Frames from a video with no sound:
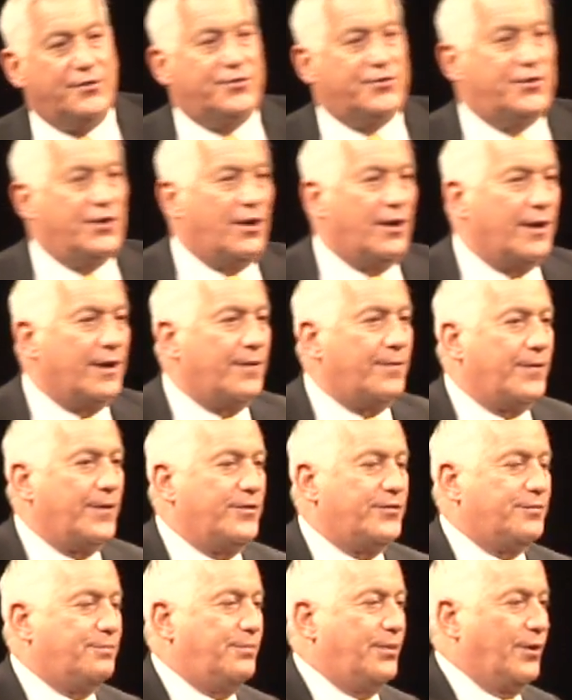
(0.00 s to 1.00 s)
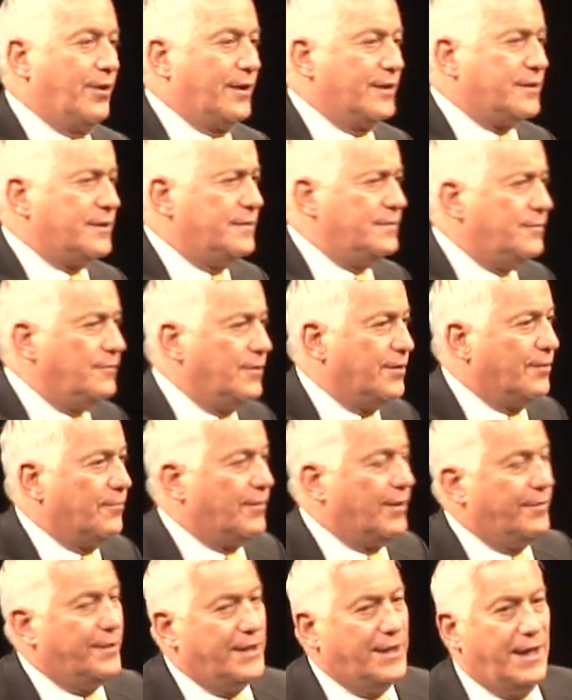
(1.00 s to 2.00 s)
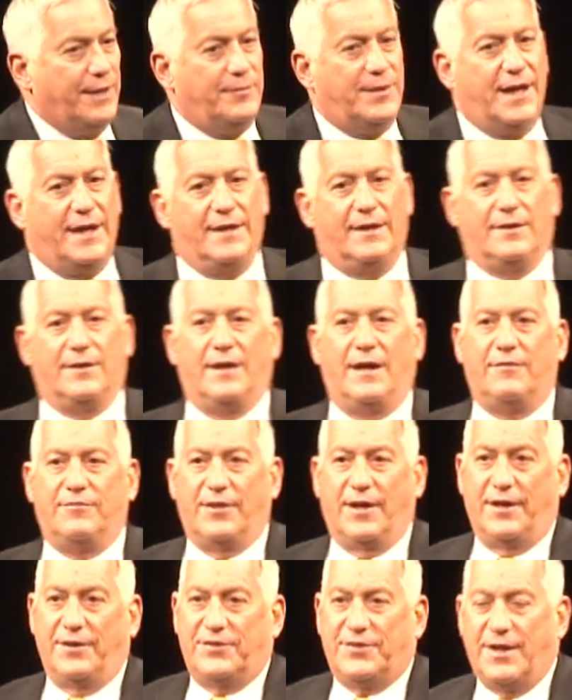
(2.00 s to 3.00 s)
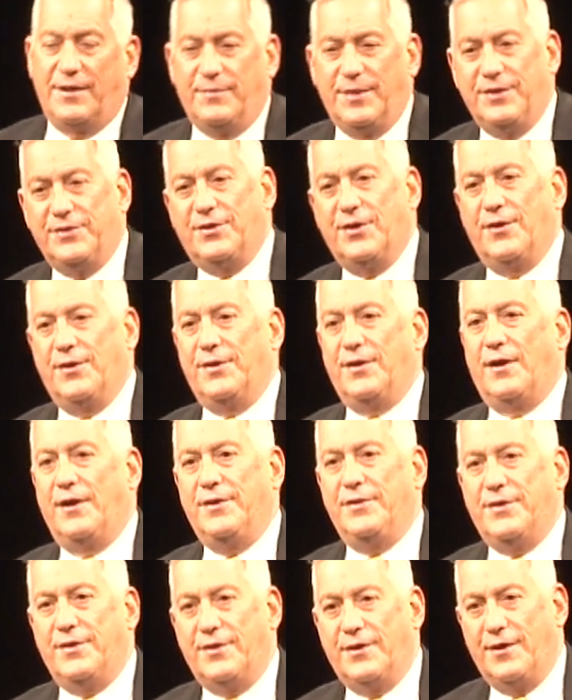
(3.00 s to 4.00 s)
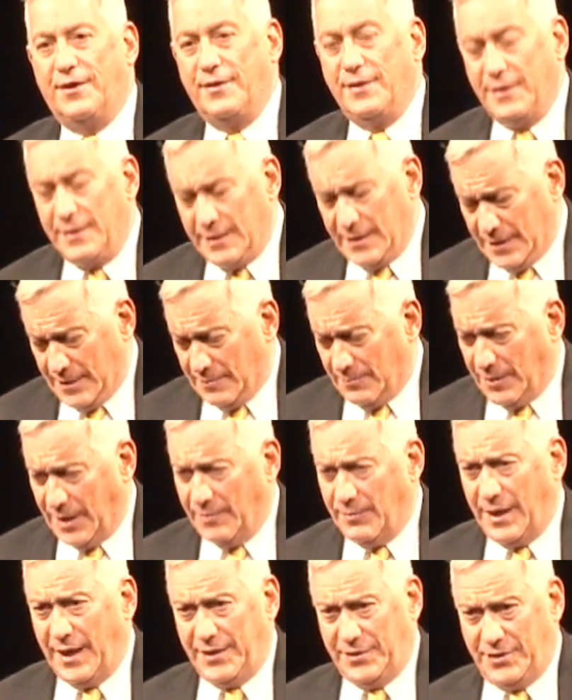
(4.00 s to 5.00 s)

started this book with a woman named Ada Lovelace. I'd been turned on to her by my